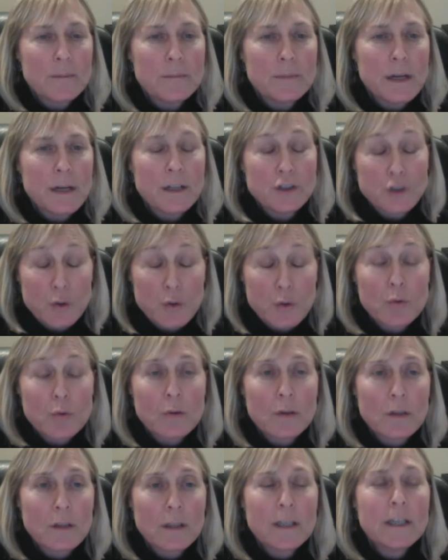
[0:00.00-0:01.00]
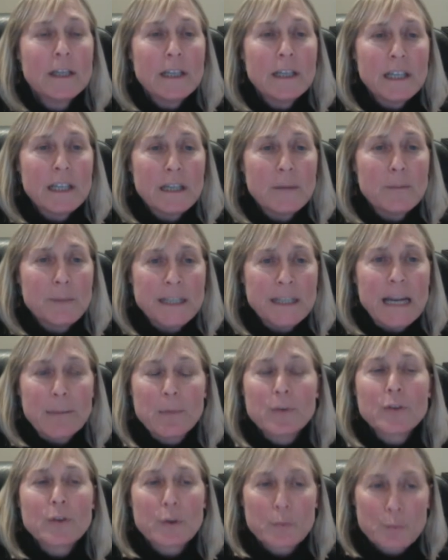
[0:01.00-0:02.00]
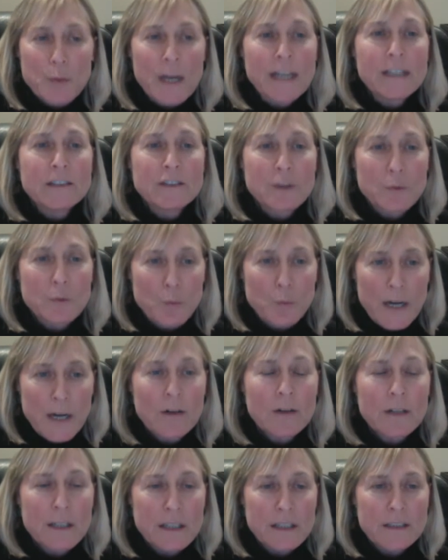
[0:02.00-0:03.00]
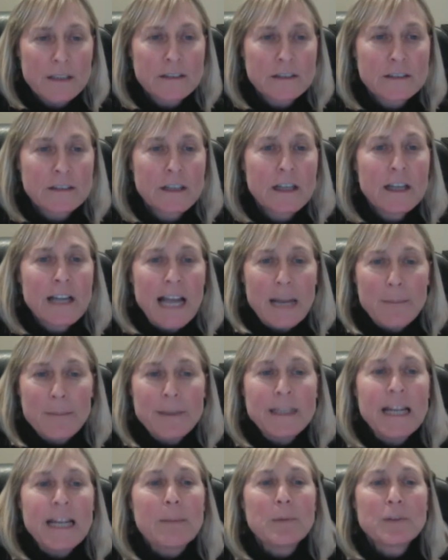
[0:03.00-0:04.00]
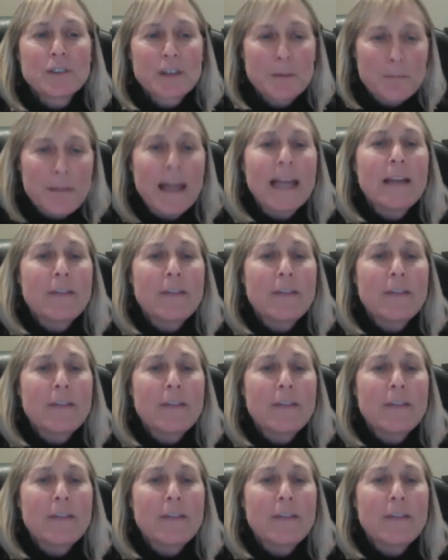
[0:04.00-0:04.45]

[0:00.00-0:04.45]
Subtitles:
tool in being able to raise awareness and being able to make